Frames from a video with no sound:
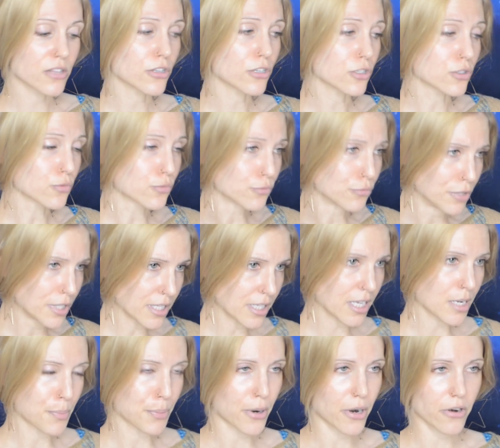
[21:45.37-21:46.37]
There's
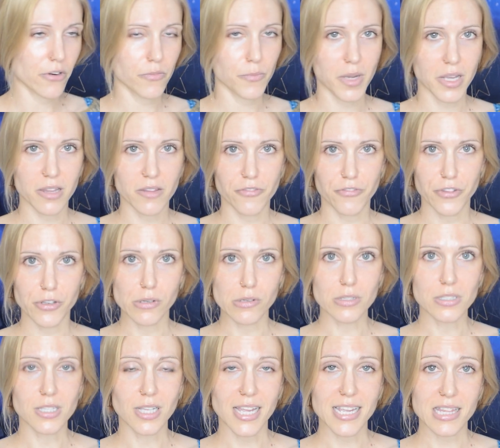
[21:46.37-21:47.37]
really a part of me that
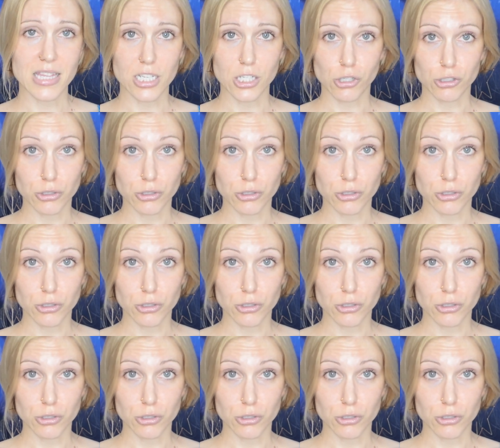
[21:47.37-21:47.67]
feels like this